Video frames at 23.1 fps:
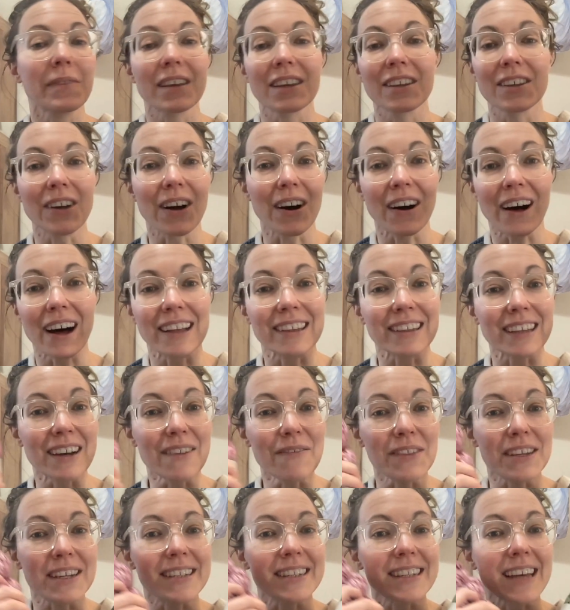Y'all, I love
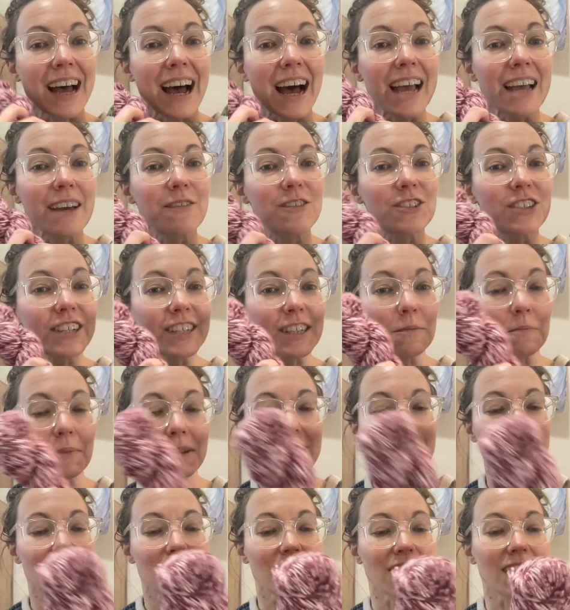this. I have just
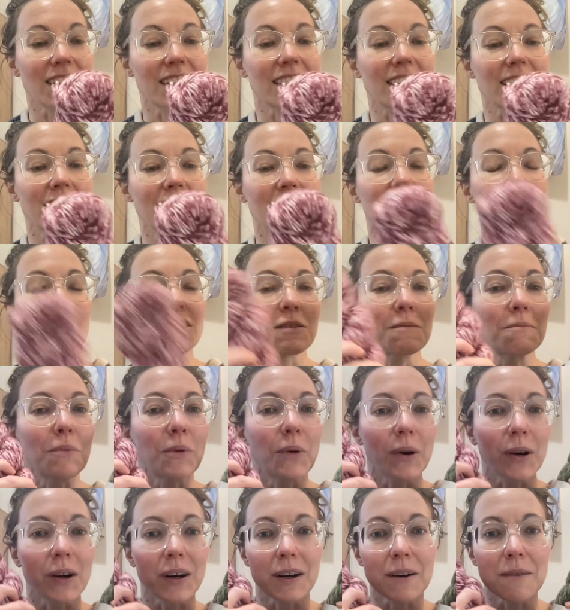been starting to get into
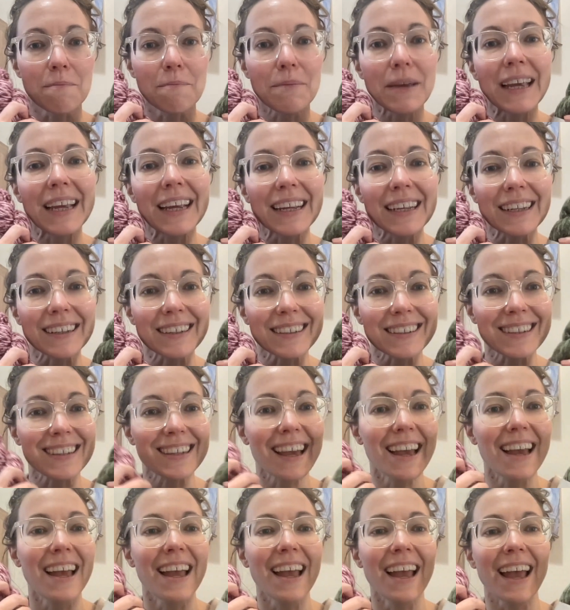more pinks,
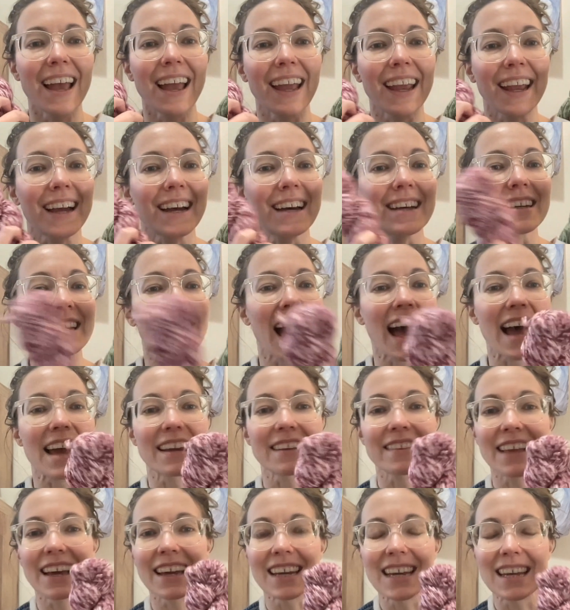and
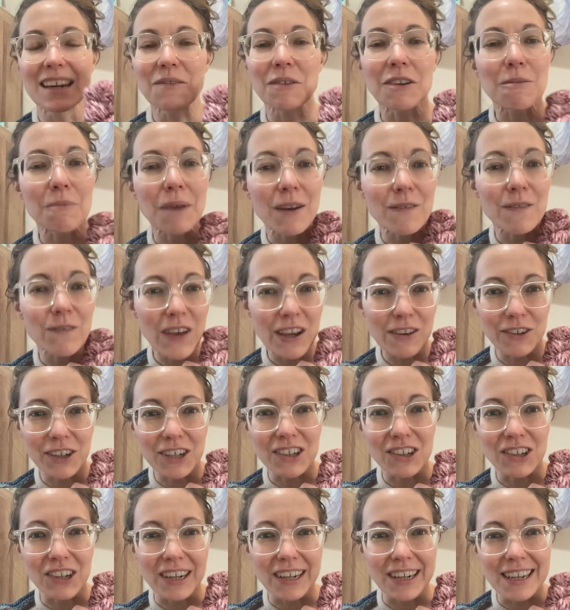adding that in with my favorite
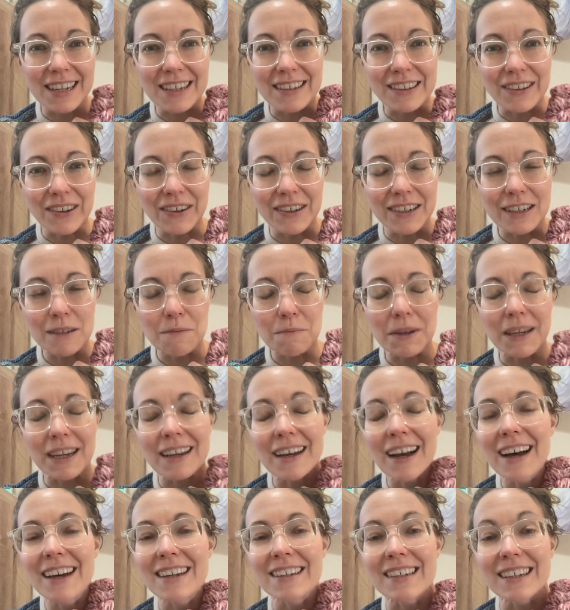green is going to be
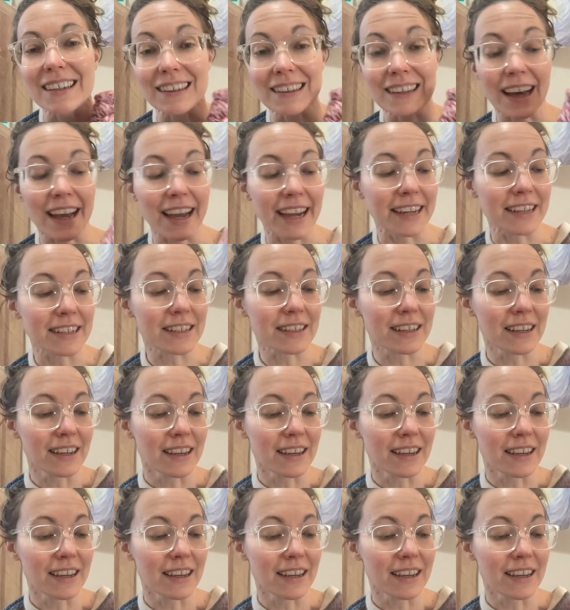a delight.